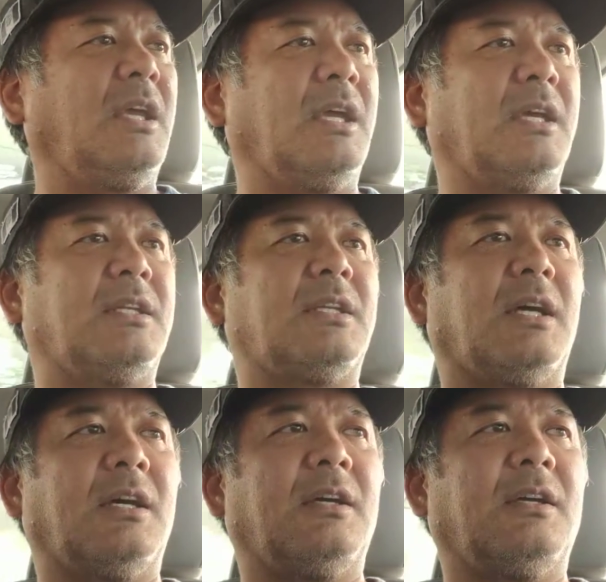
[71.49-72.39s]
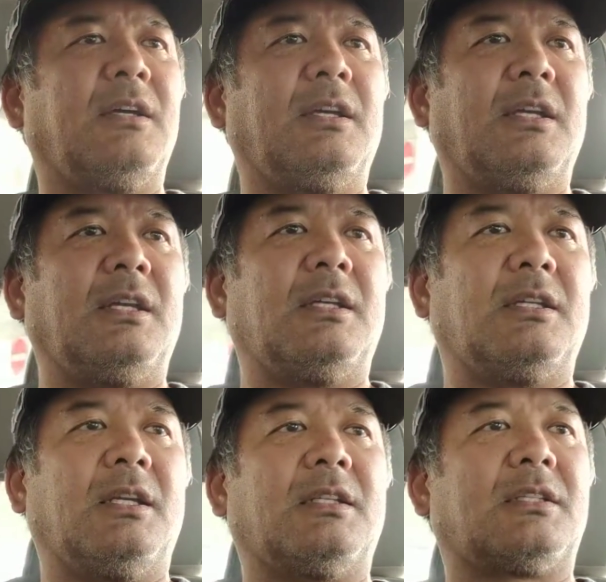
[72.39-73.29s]
and
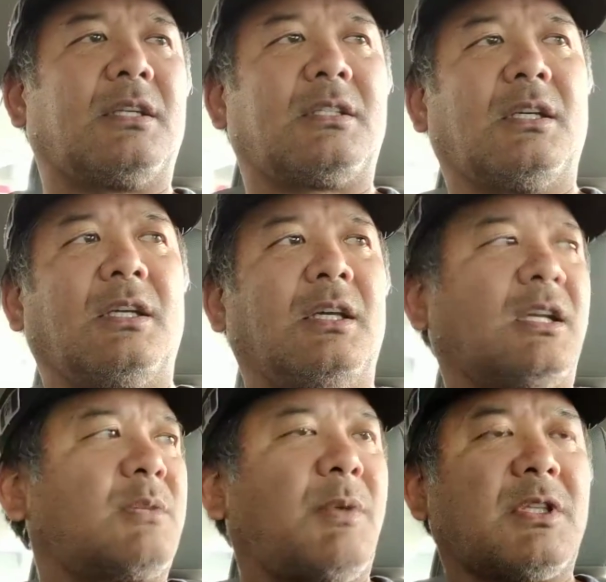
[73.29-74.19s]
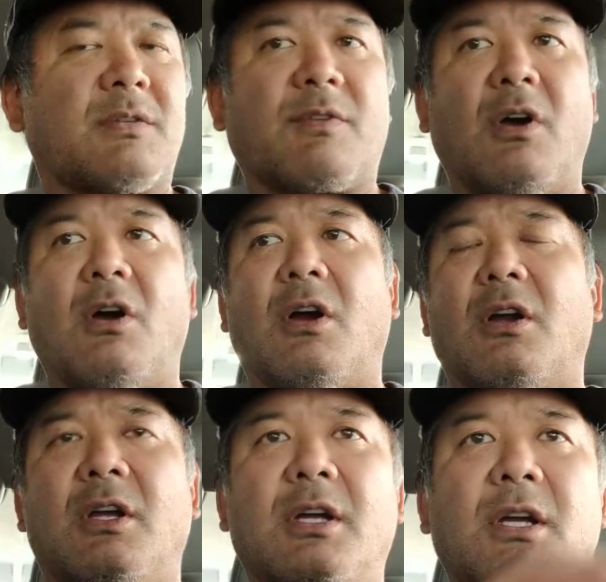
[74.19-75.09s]
in such an inexpensive car